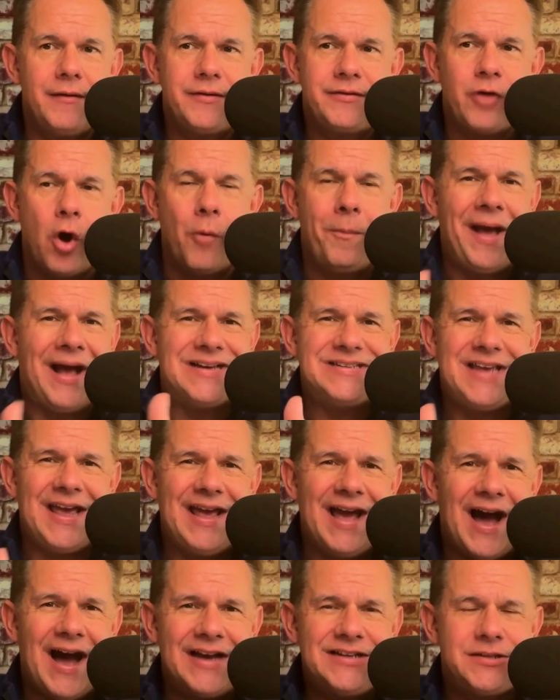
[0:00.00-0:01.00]
Topaz
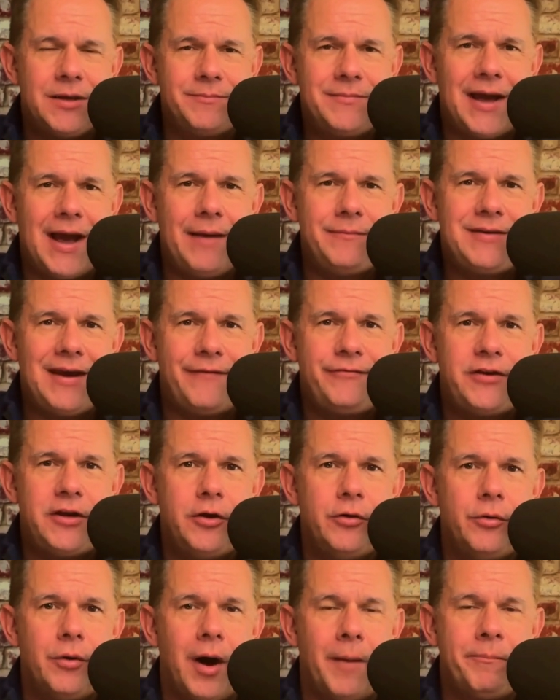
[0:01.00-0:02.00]
AI, sometimes after
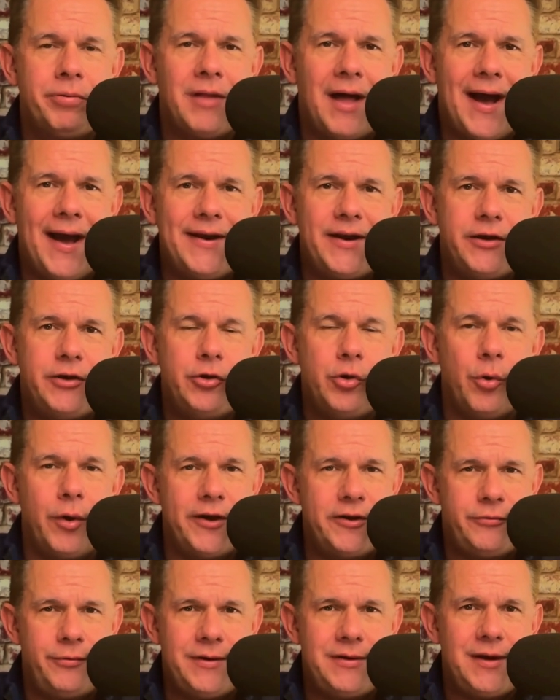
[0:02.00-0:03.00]
you applied a
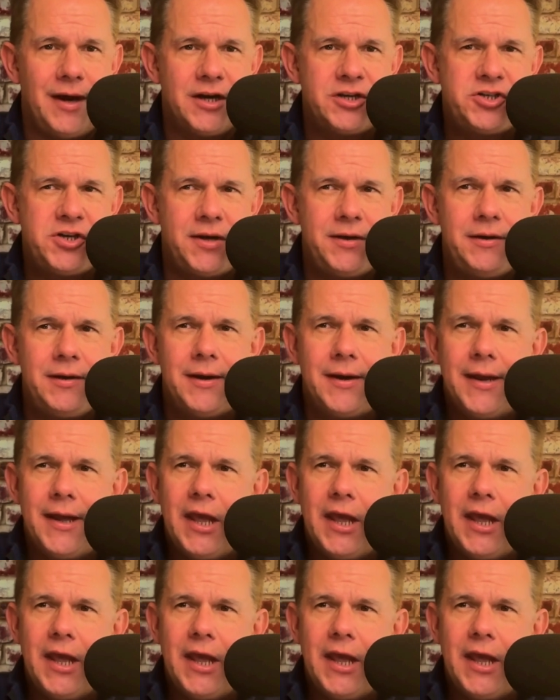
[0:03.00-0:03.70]
noise reduction,